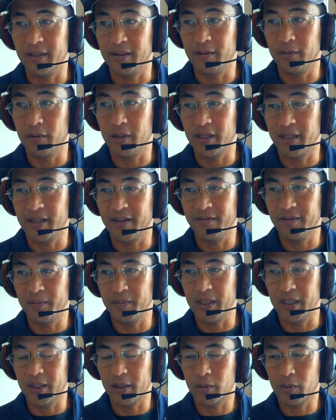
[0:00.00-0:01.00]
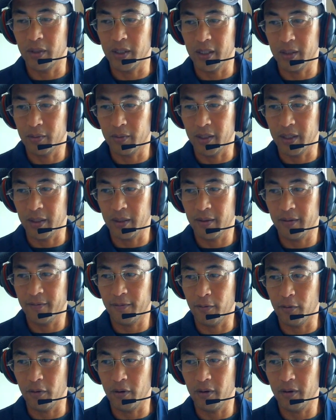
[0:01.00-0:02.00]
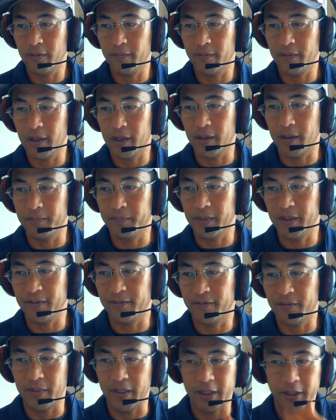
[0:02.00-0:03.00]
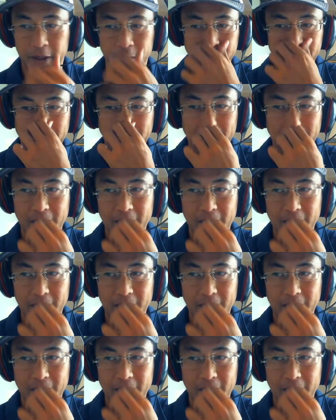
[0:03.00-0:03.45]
would have given me the 2024 information.